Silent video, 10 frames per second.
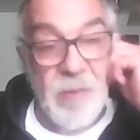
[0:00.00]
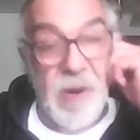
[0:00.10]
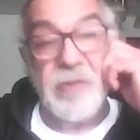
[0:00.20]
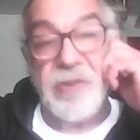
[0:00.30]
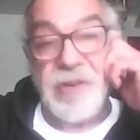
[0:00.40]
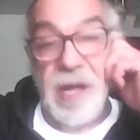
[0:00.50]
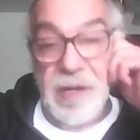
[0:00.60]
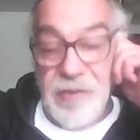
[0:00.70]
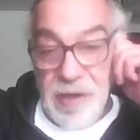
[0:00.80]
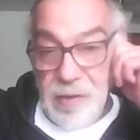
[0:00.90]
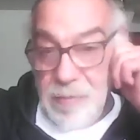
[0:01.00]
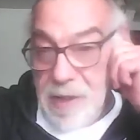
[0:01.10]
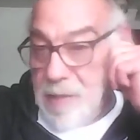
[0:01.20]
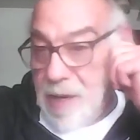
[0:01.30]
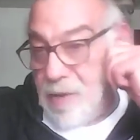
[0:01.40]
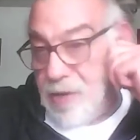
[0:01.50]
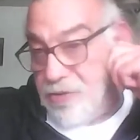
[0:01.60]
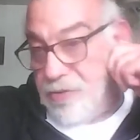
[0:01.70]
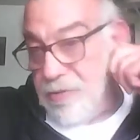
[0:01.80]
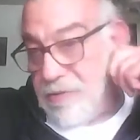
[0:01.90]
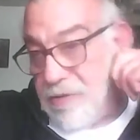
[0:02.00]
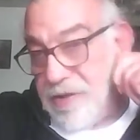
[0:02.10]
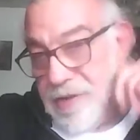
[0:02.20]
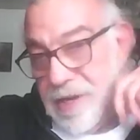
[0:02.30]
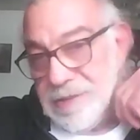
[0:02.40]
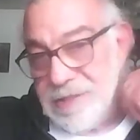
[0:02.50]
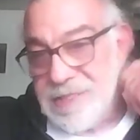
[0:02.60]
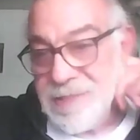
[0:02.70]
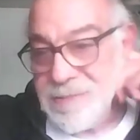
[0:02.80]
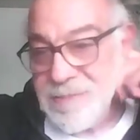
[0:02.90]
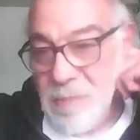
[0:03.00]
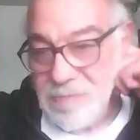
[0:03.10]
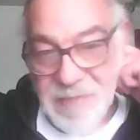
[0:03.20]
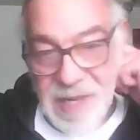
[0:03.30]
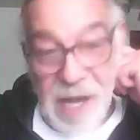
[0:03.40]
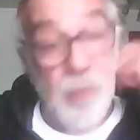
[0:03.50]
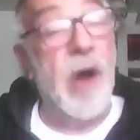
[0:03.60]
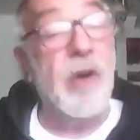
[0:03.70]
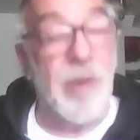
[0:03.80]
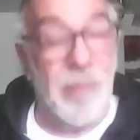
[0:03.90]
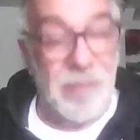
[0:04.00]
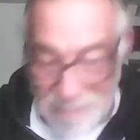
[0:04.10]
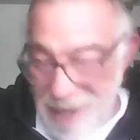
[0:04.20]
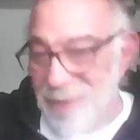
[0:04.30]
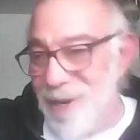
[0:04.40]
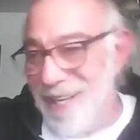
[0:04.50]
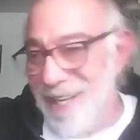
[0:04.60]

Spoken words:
Why don't you tell us a little bit about what you do, Kristen? And welcome, by the